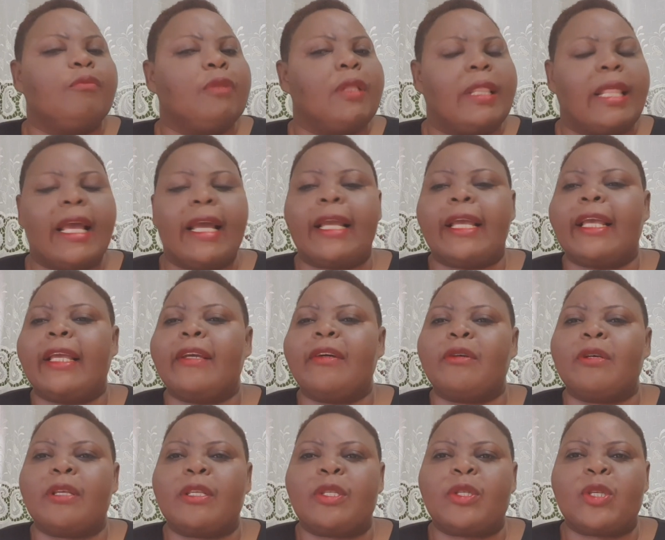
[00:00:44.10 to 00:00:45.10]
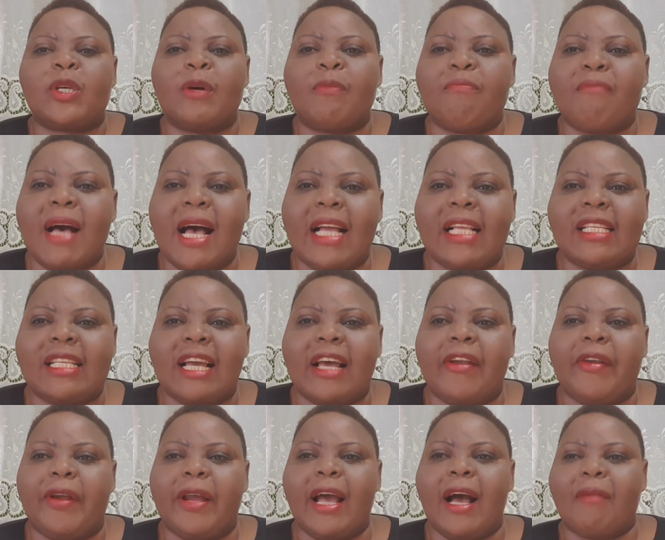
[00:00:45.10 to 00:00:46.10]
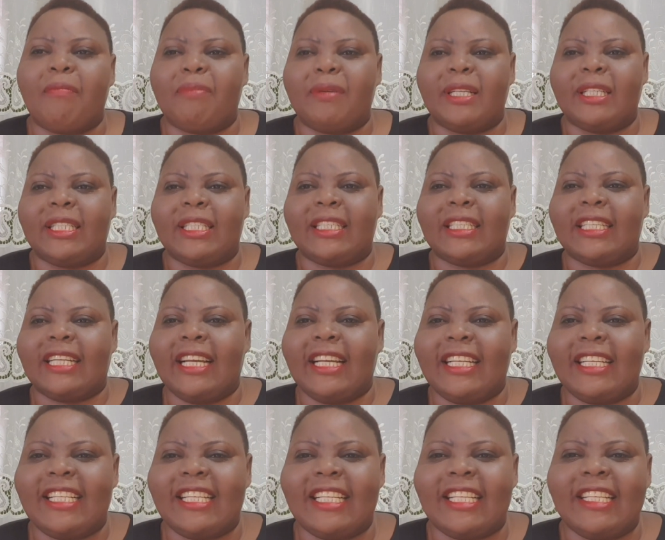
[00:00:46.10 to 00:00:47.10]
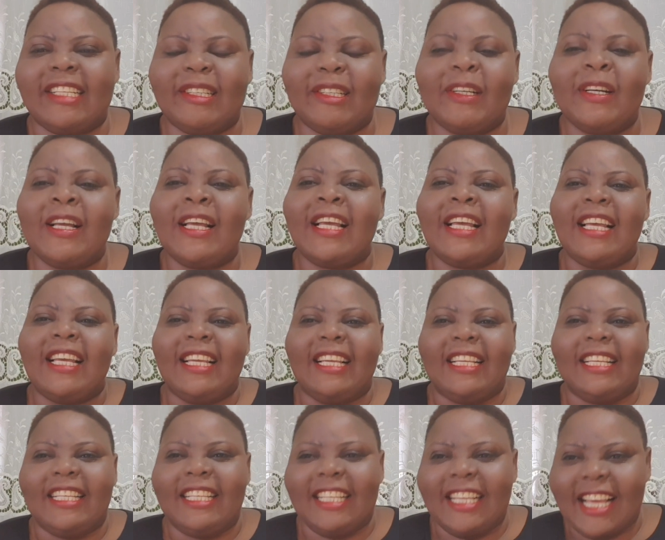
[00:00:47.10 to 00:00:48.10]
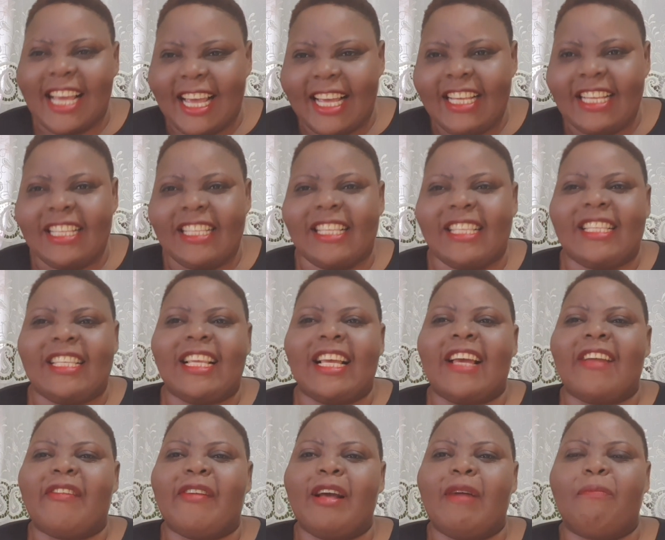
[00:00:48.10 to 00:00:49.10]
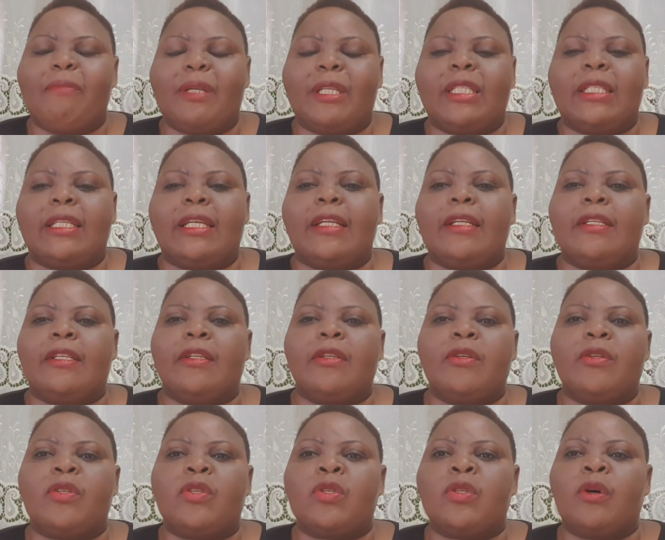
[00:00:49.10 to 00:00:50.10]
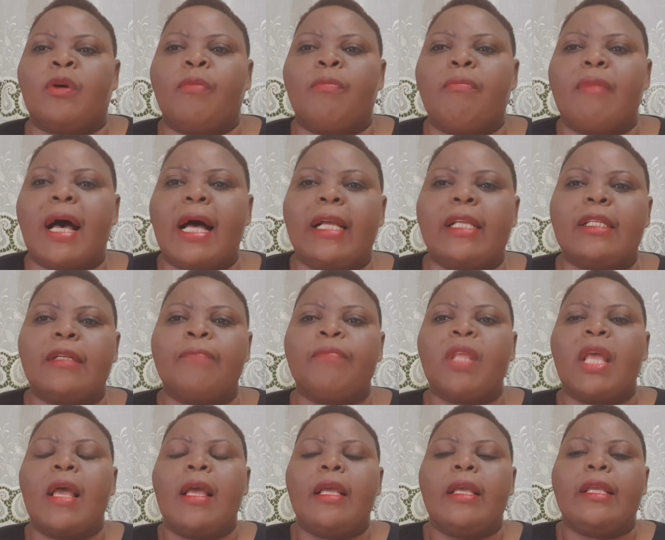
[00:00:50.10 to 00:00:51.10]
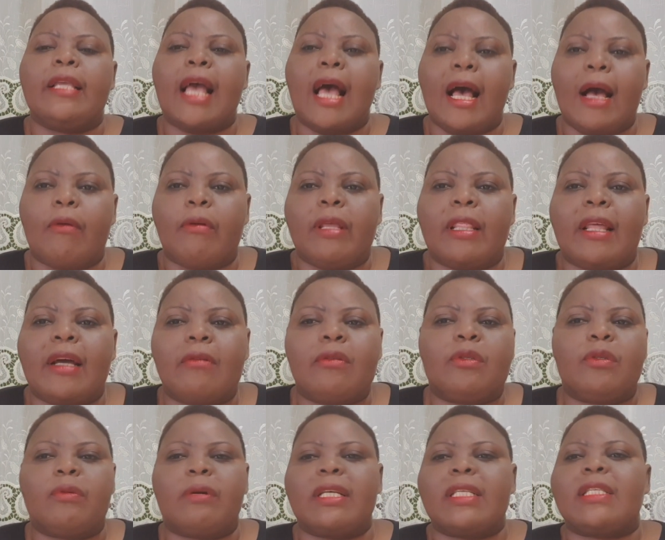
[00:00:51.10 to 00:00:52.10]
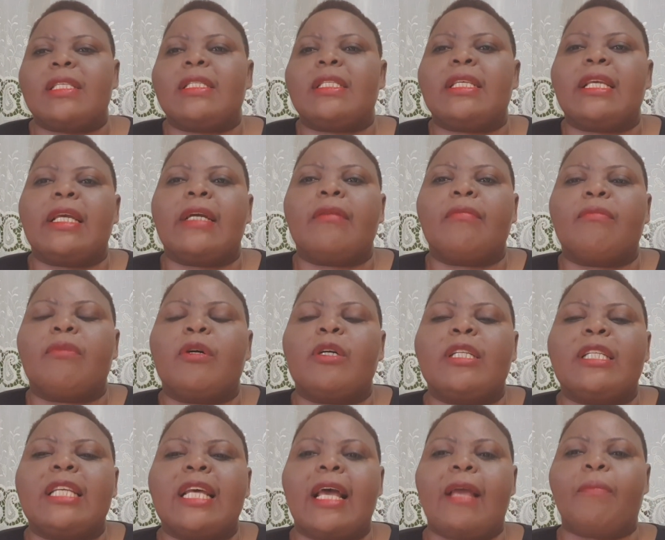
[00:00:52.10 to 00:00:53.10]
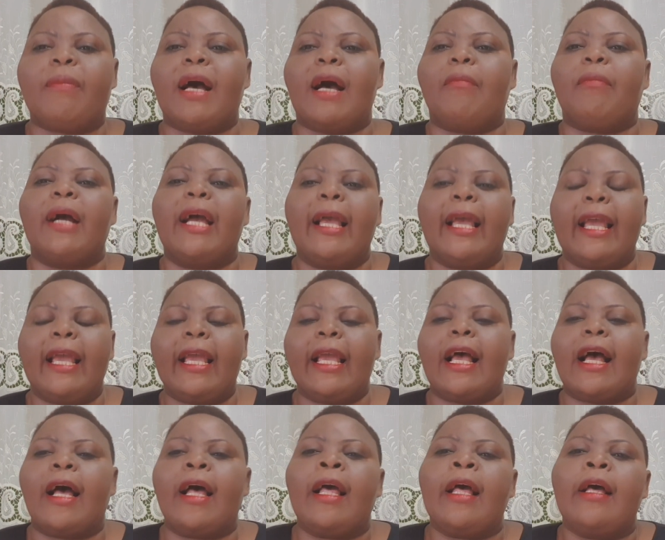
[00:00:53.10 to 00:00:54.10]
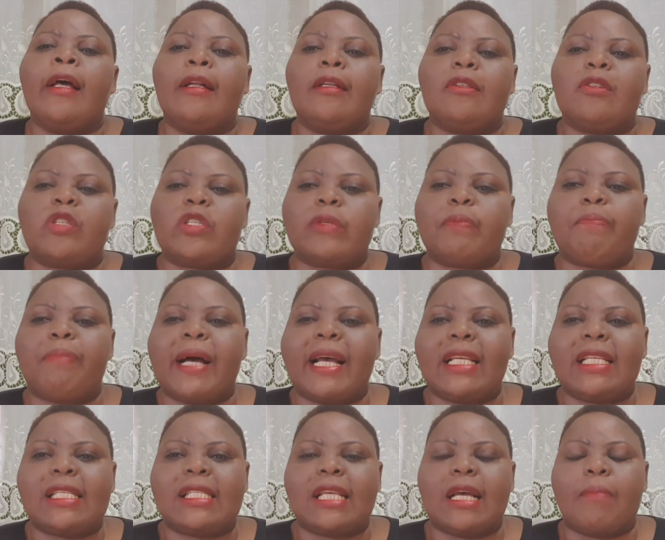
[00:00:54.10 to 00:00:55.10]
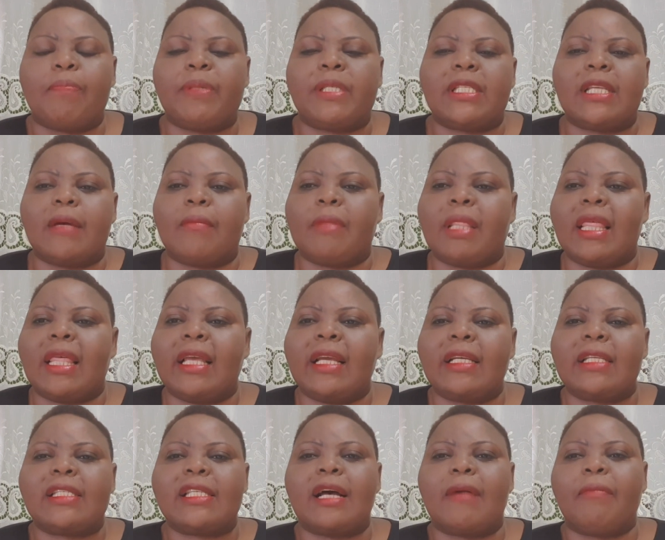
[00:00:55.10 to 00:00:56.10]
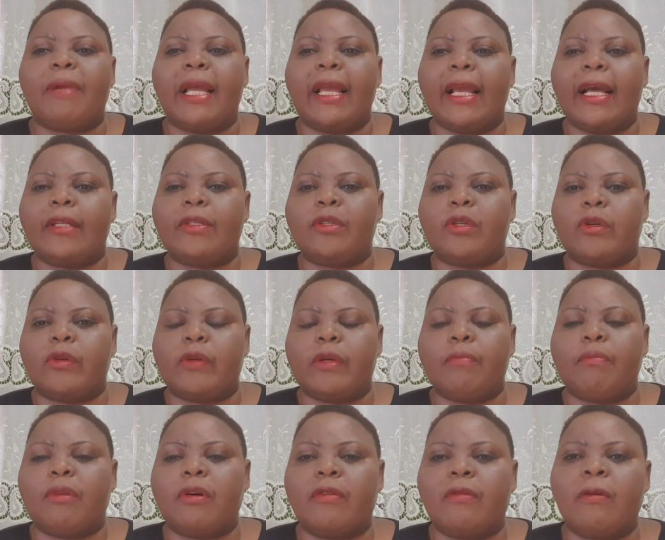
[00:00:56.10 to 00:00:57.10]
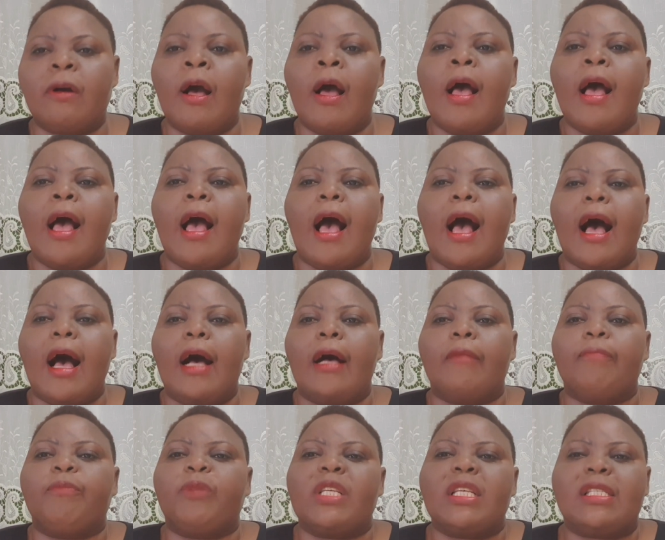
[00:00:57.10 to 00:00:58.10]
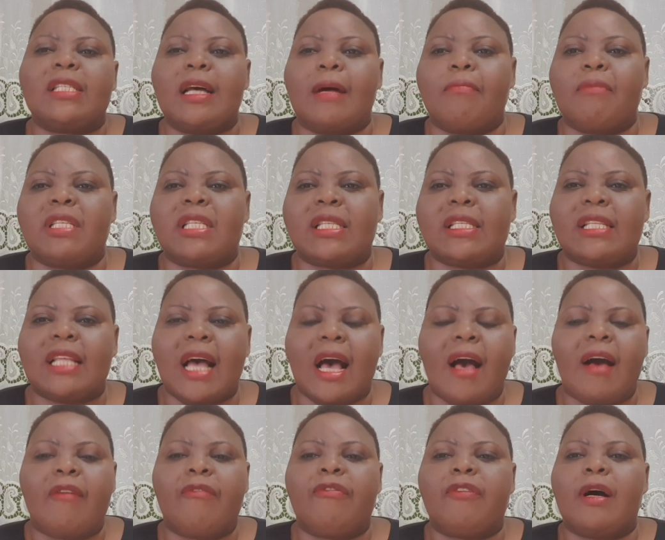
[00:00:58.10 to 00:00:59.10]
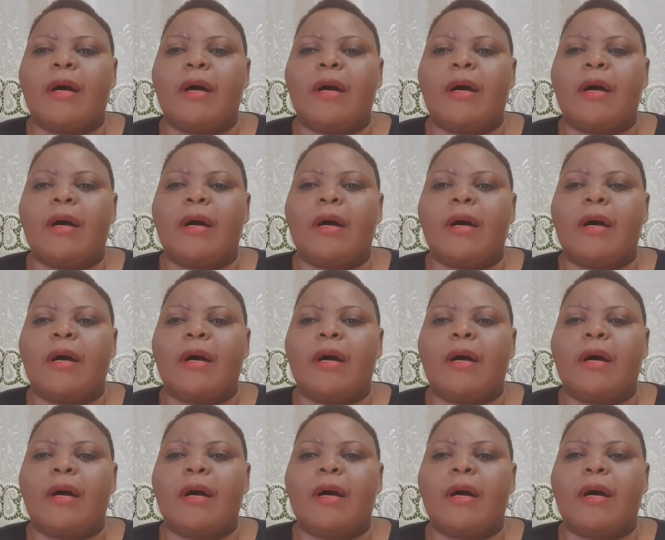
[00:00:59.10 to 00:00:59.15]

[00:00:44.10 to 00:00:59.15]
thank you so much. I really appreciate you. Yes, I really appreciate you so much. Yeah, without wasting more time, I'm here to spice up some things. I'm here to remove some stuff.